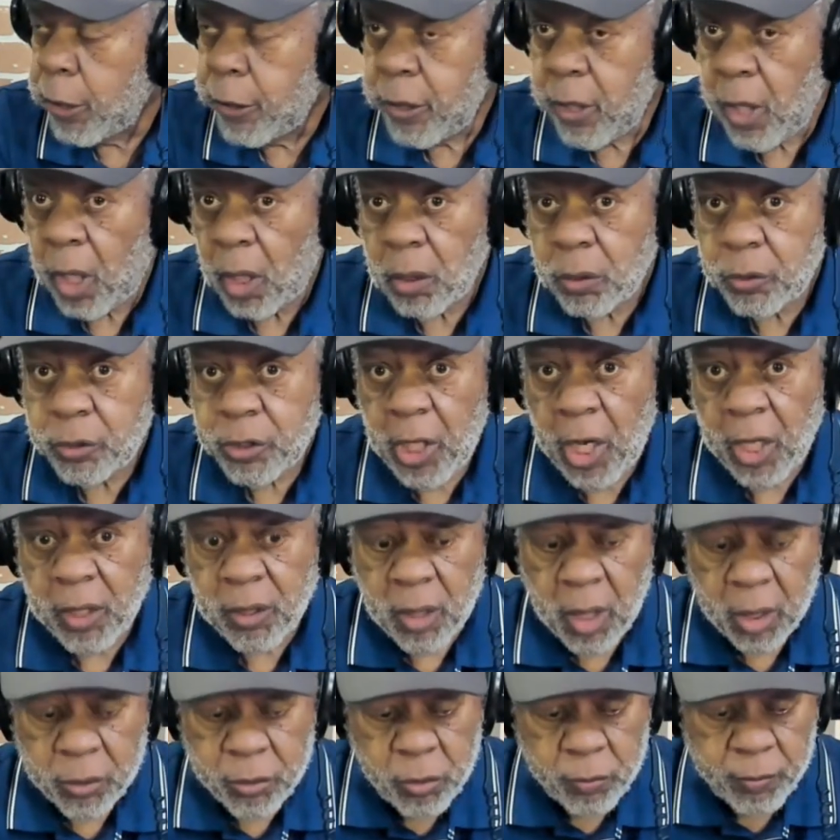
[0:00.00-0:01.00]
Yeah,
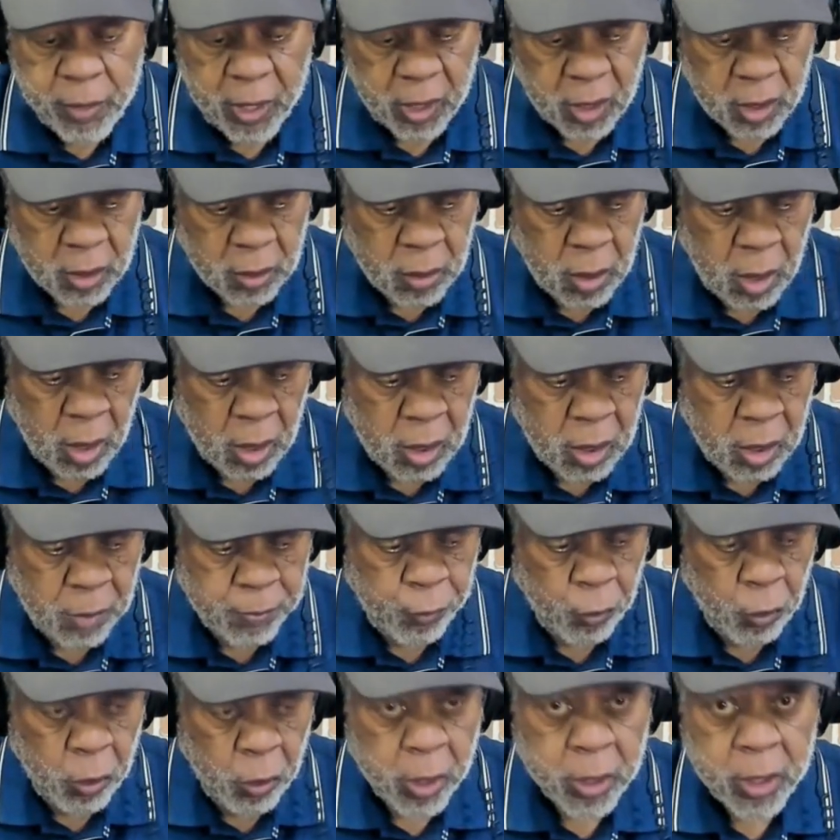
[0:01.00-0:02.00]
John, you're making a, a
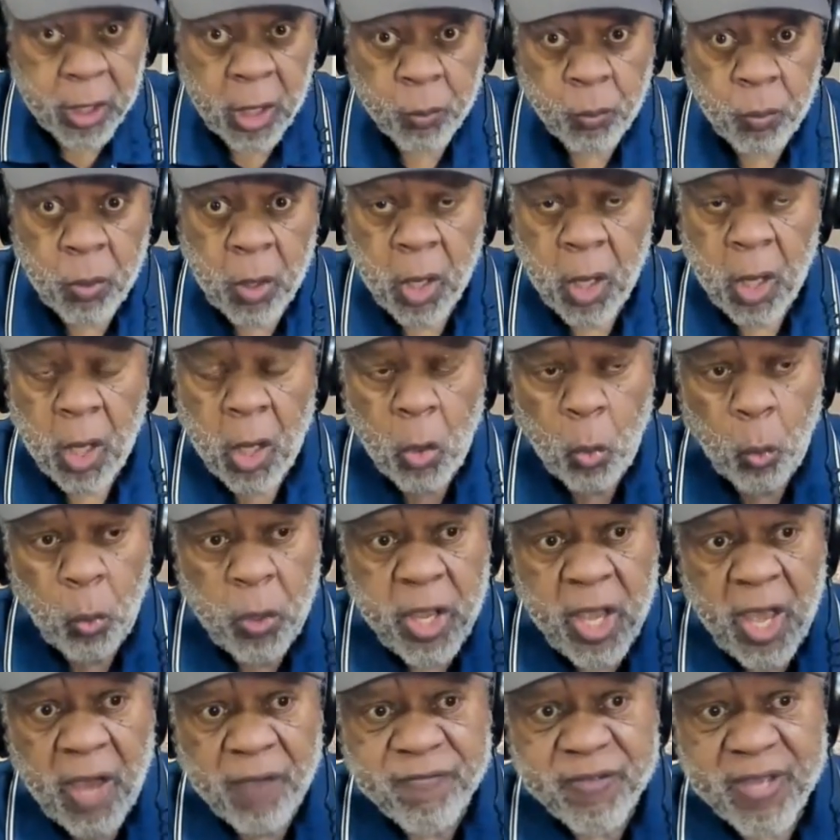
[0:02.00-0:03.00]
good point, and
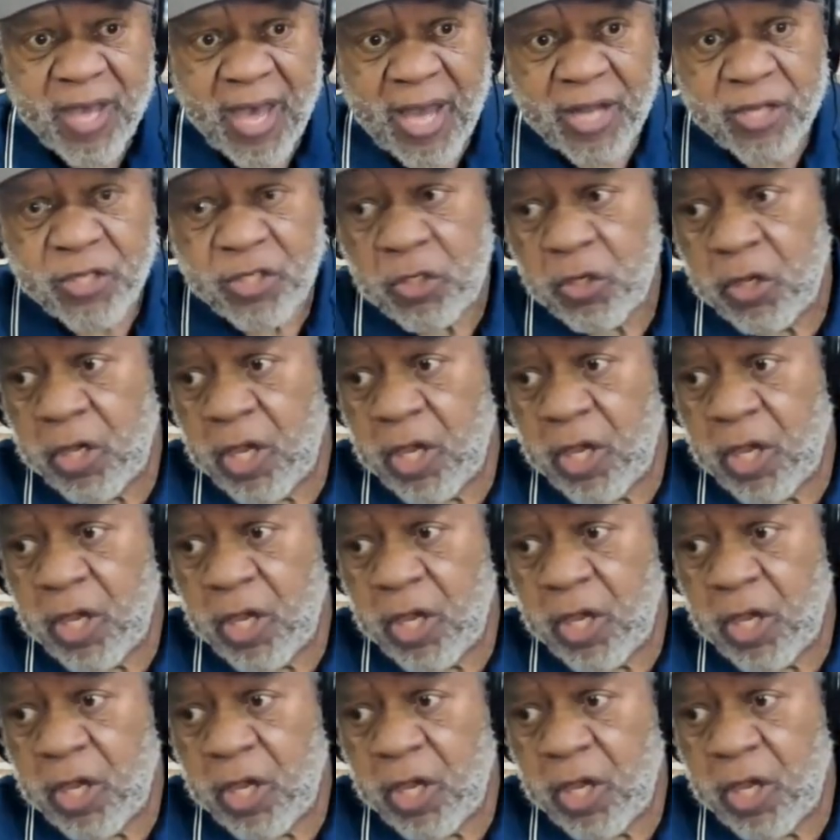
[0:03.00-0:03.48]
we have got to